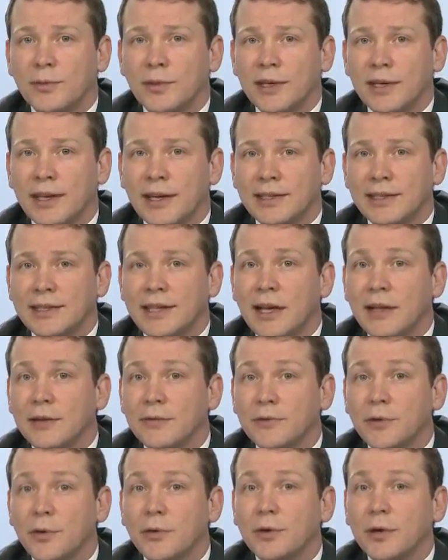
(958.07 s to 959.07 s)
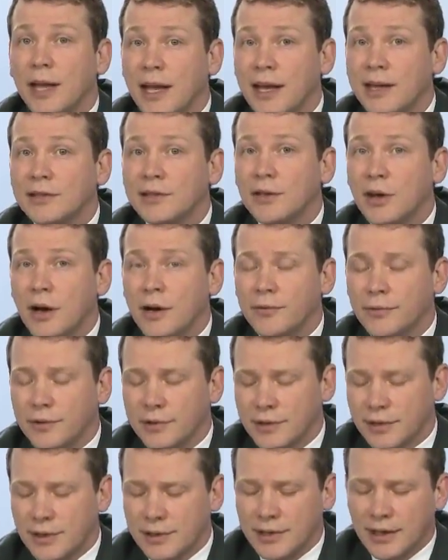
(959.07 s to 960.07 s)
to be a telephone case
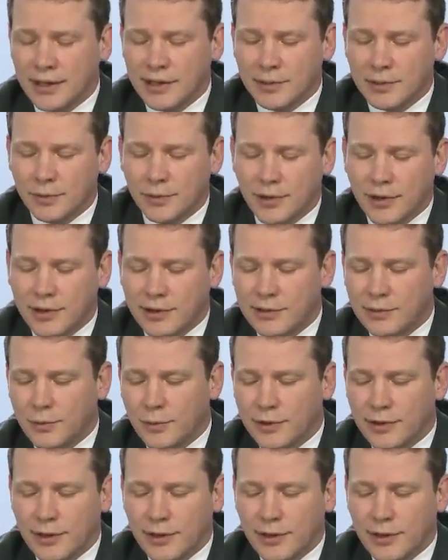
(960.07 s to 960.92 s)
conference that takes place